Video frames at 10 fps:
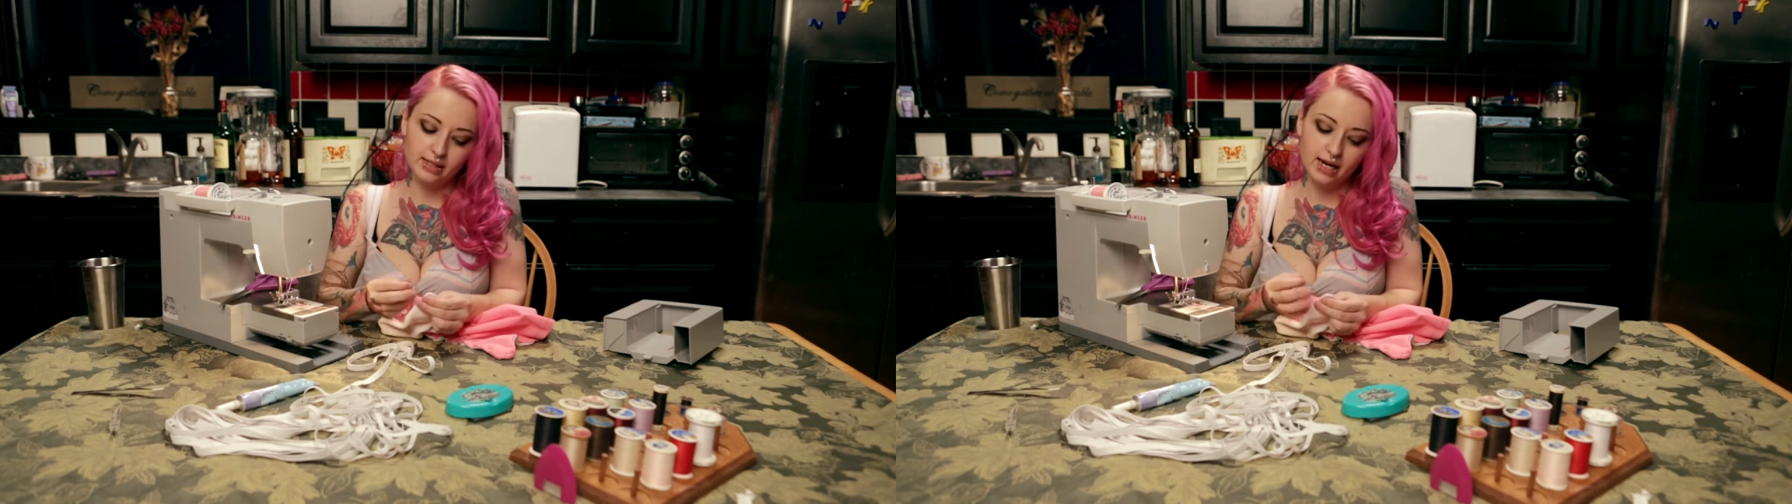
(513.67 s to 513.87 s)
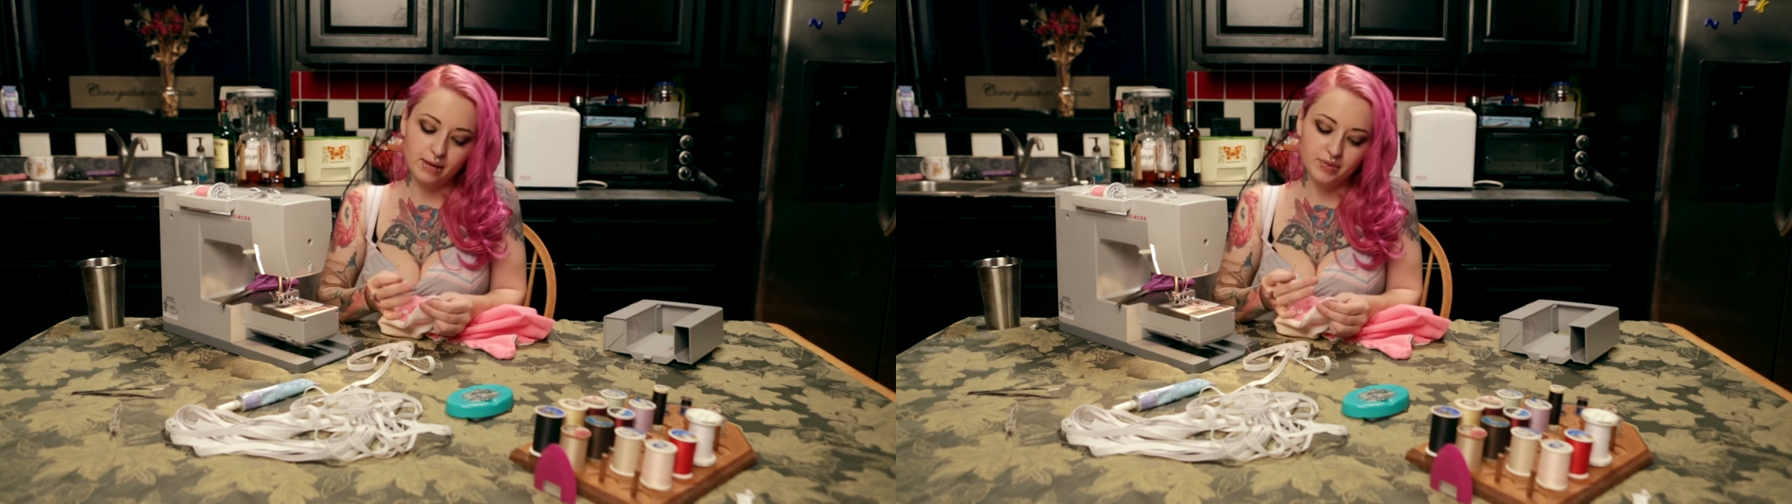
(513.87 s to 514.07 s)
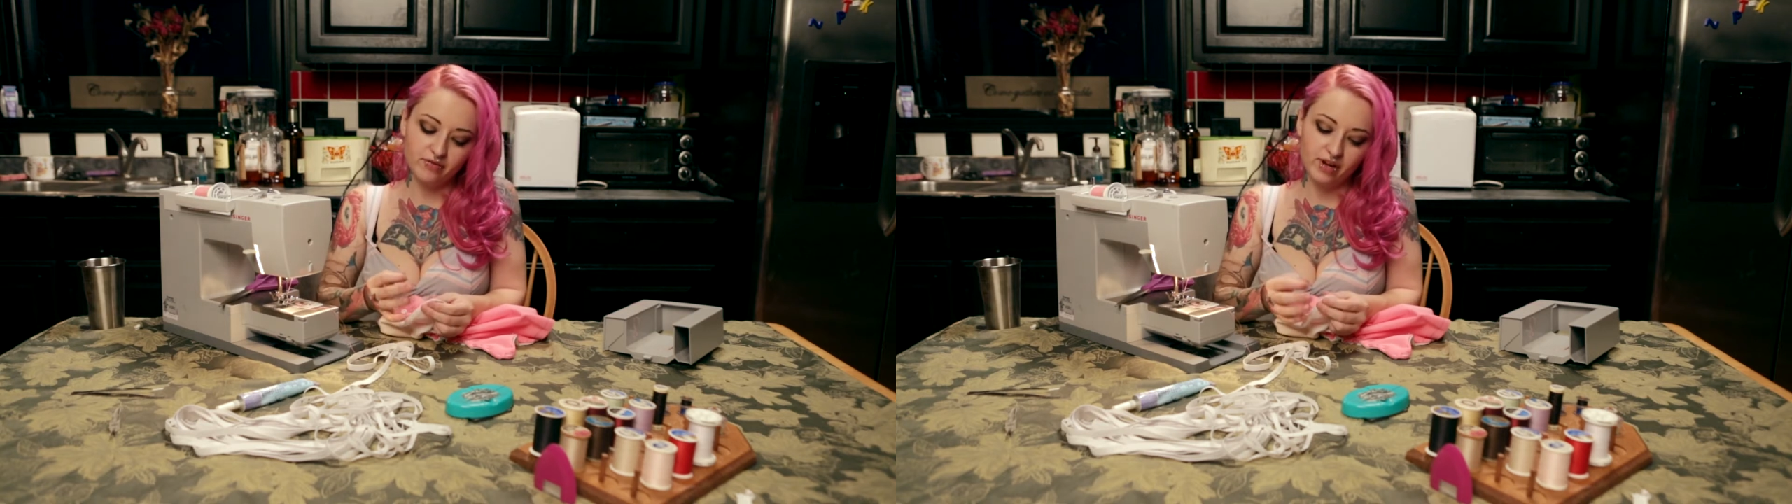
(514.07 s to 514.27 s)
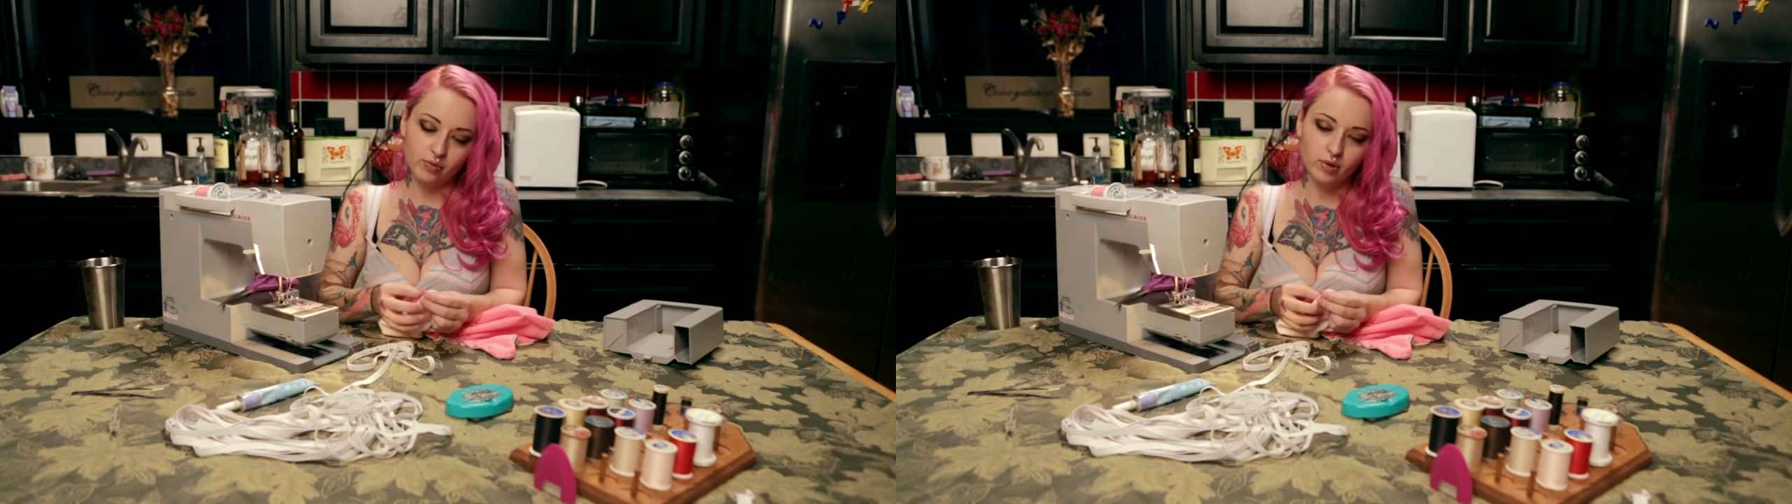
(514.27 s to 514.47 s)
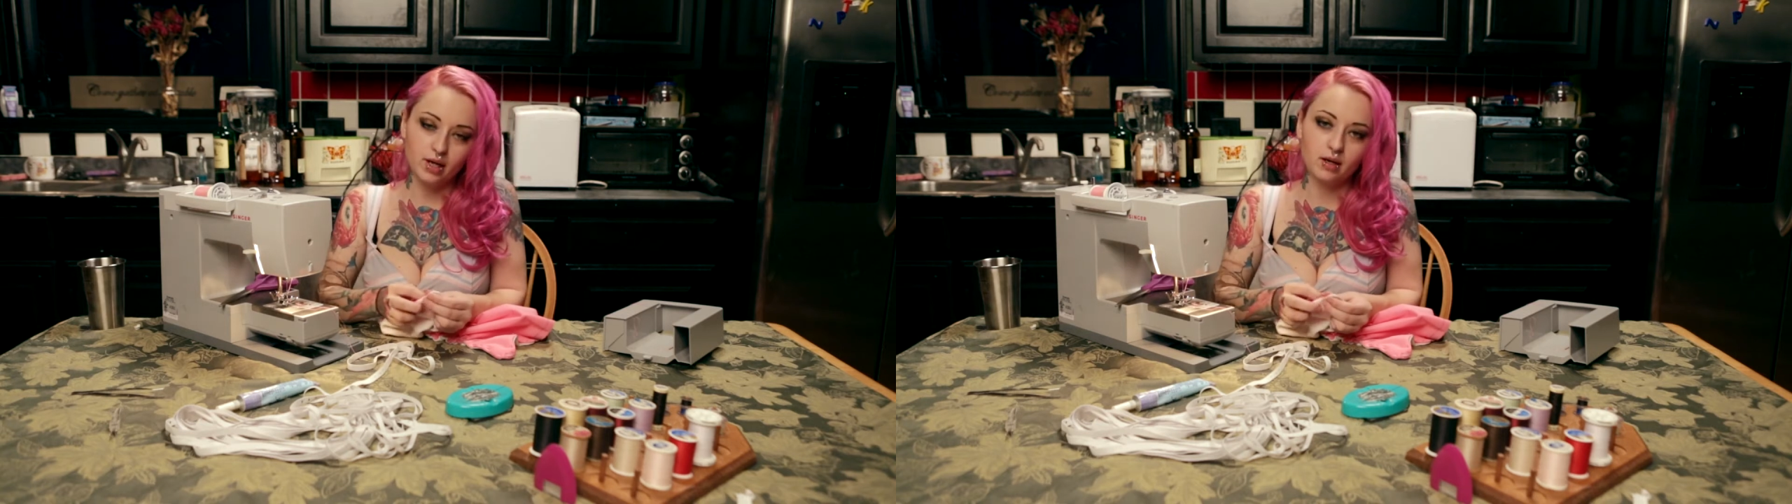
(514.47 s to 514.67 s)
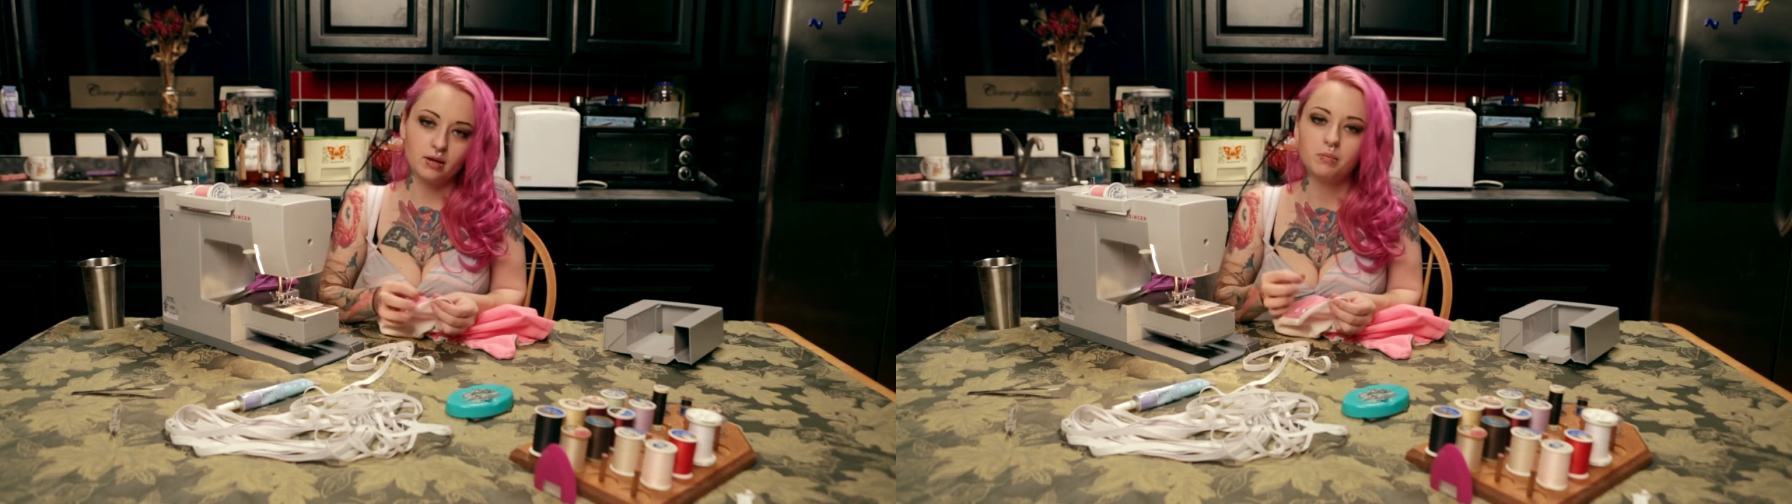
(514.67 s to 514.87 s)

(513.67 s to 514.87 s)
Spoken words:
types of fabric